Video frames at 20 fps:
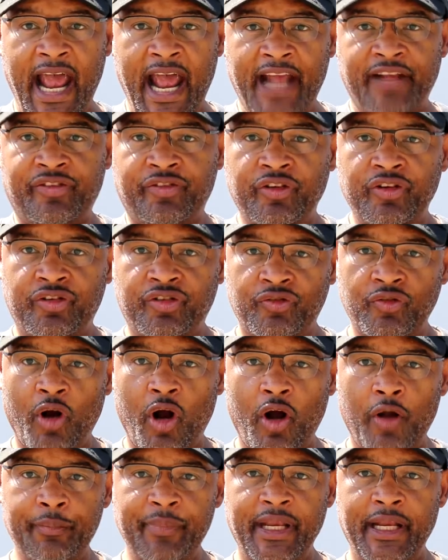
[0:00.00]
as the
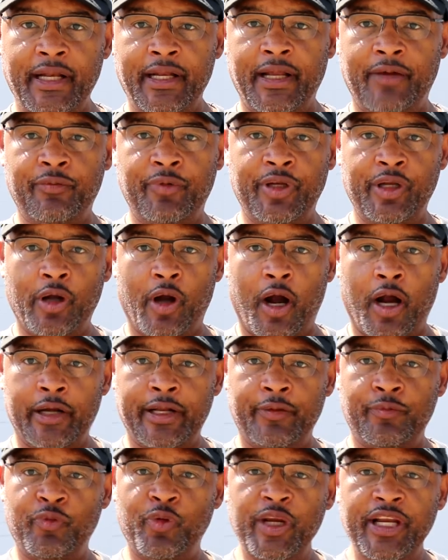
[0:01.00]
strong men that we
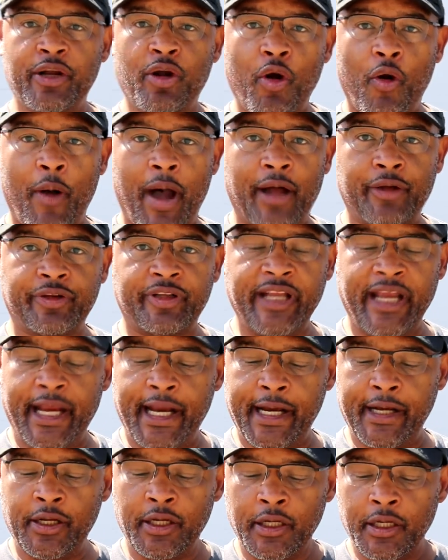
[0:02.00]
are, that we go out
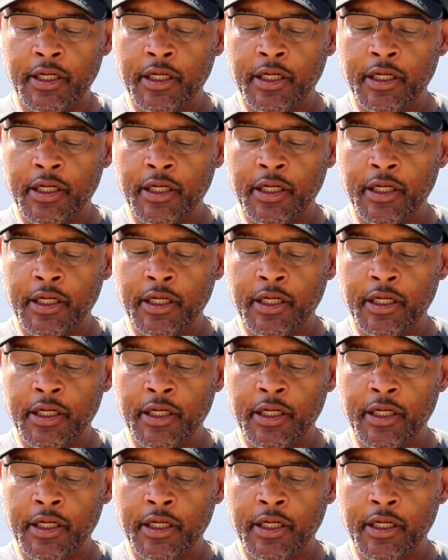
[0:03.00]
there,